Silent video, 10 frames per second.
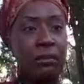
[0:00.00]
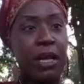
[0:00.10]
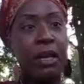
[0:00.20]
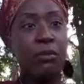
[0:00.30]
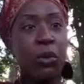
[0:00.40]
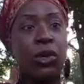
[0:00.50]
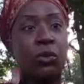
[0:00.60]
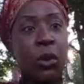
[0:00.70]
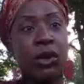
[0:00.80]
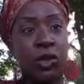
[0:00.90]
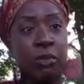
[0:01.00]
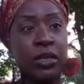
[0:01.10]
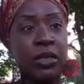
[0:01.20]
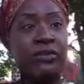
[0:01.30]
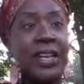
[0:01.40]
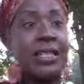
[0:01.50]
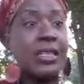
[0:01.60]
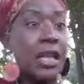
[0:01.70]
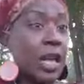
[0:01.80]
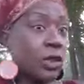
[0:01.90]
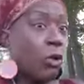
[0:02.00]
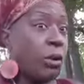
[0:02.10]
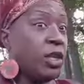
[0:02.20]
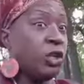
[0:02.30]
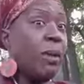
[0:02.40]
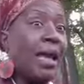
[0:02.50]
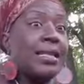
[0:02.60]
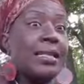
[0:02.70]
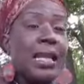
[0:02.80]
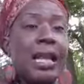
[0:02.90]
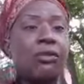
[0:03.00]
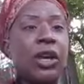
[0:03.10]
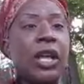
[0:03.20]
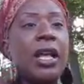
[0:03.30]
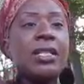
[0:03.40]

Many Moors wearing turbans and pheasants, It's going to put you back in slavery.